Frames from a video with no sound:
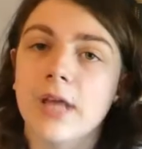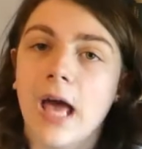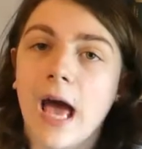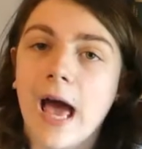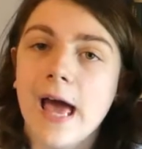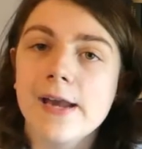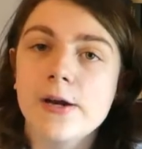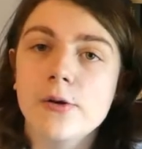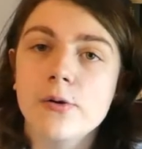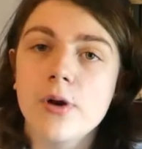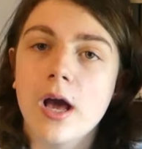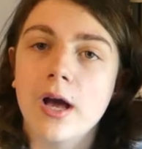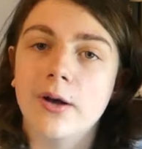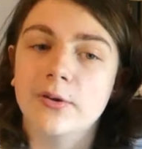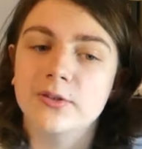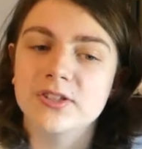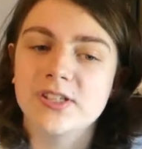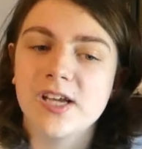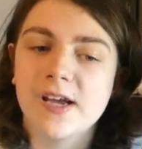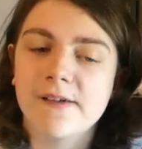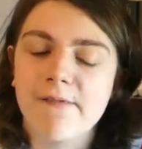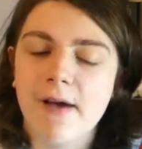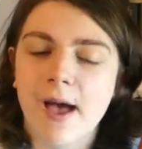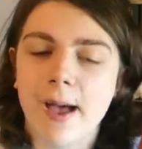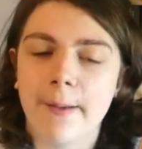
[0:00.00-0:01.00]
I don't know,
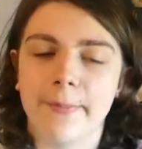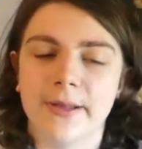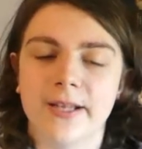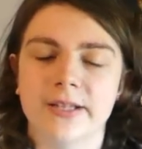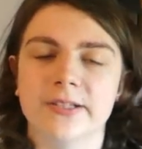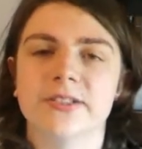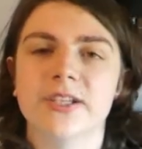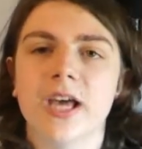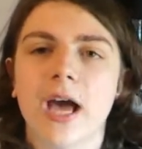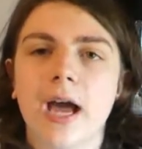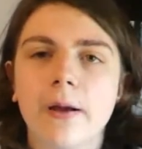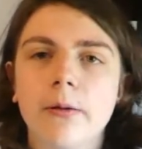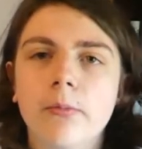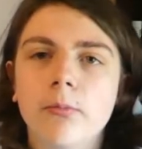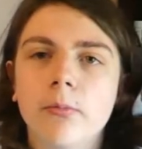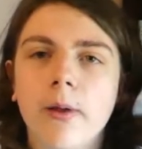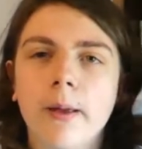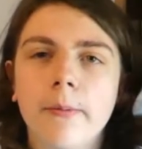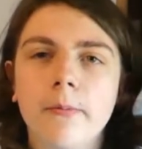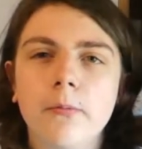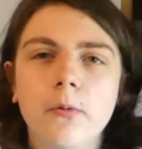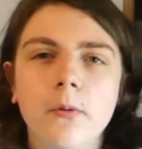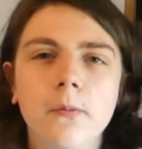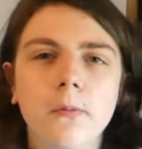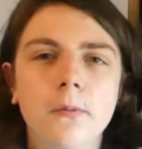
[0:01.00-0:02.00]
stuff happens. I
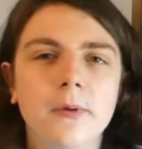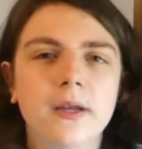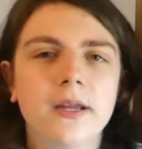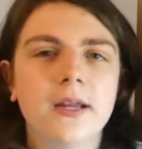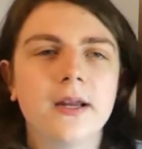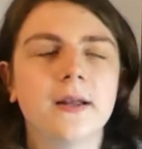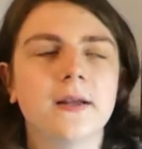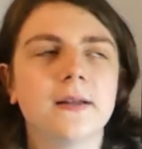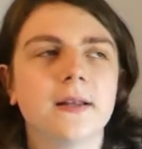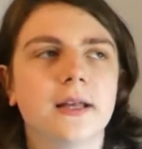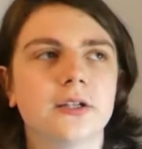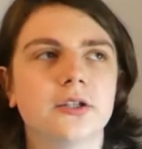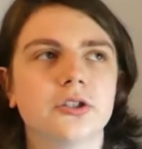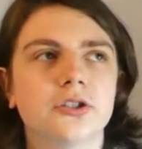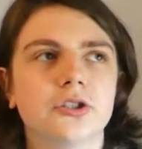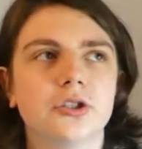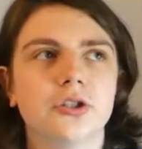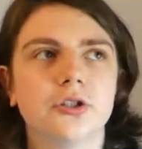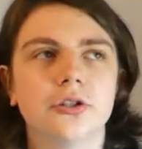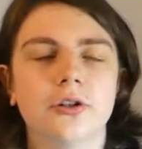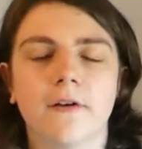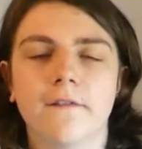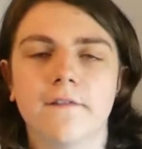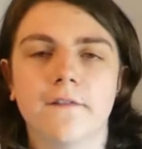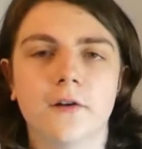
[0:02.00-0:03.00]
remember reading, like,
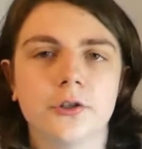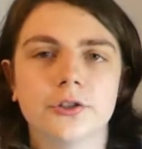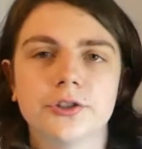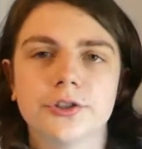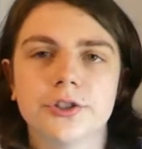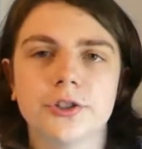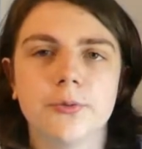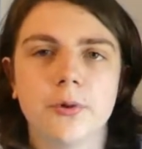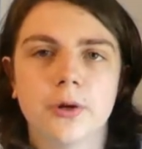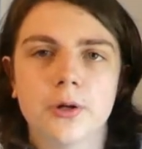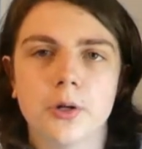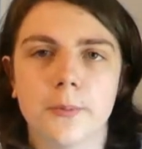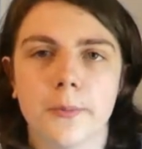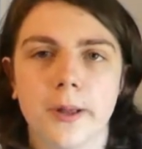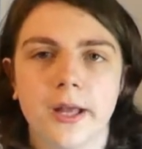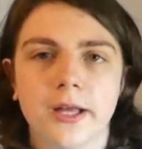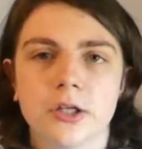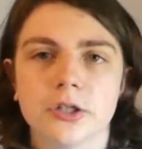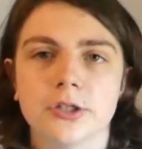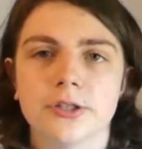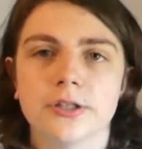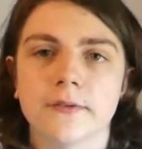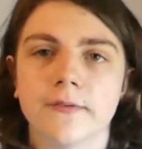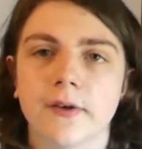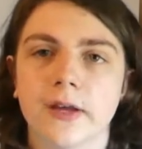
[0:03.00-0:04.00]
the first 200
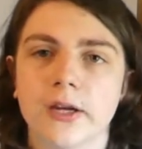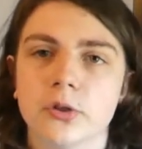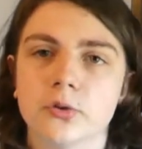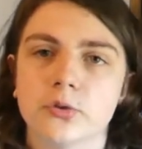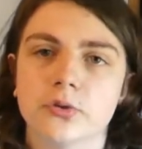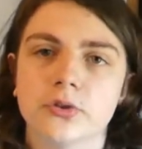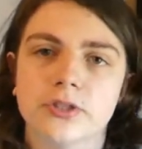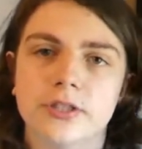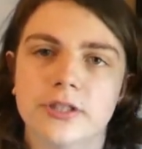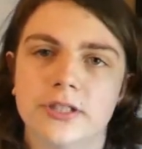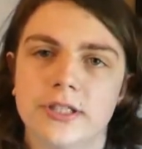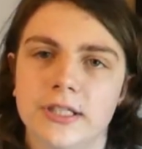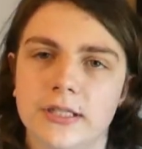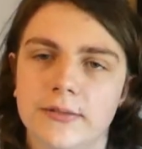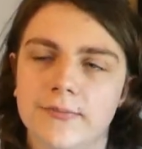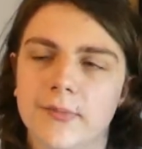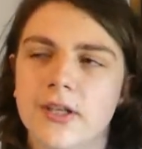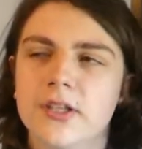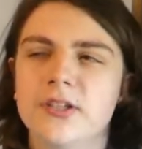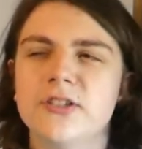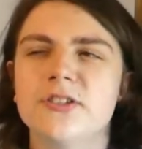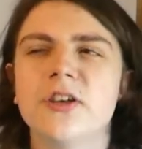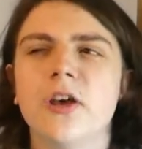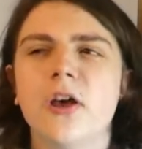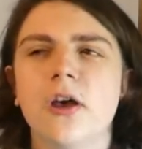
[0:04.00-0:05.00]
pages of Angels and
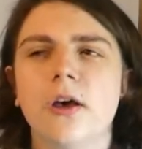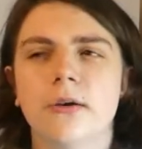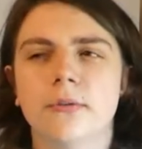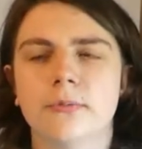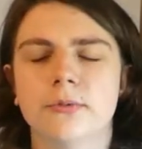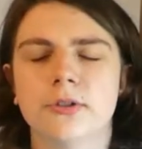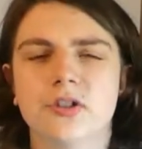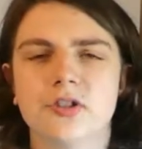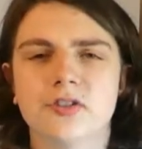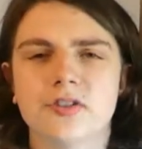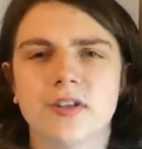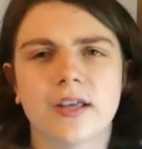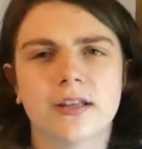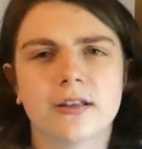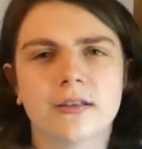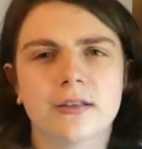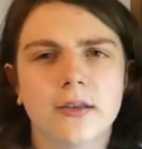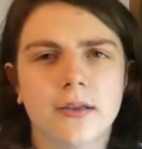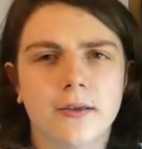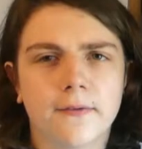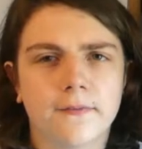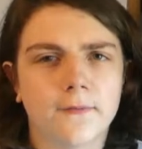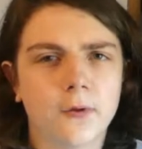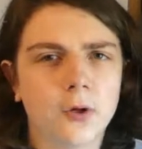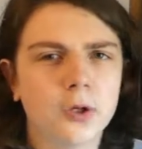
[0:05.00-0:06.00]
Demons, which is, like,
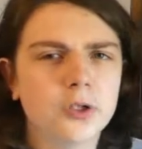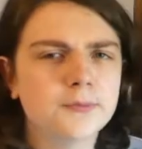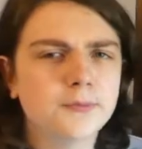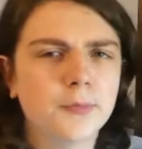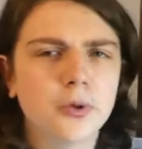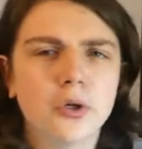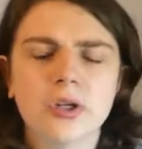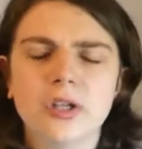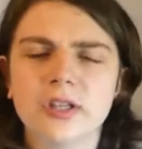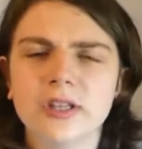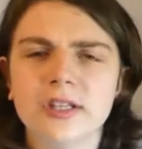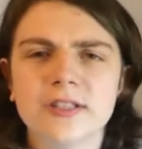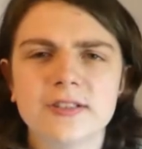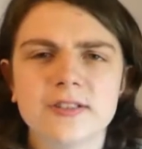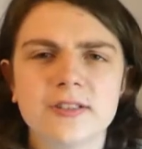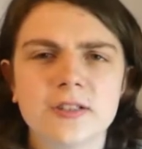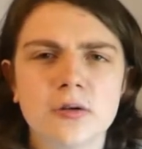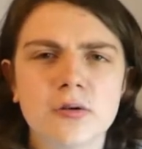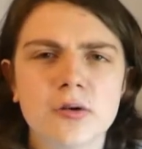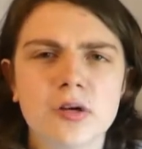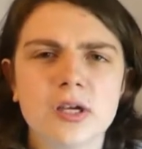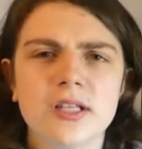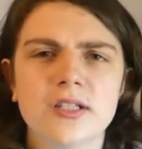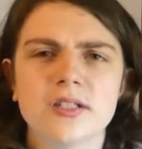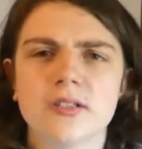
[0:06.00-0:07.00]
the first book in the
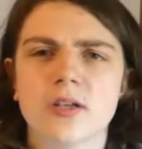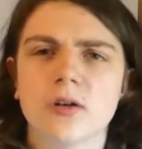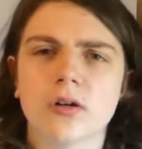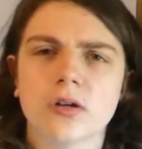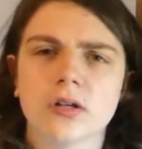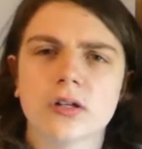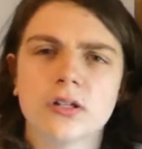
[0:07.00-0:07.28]
series.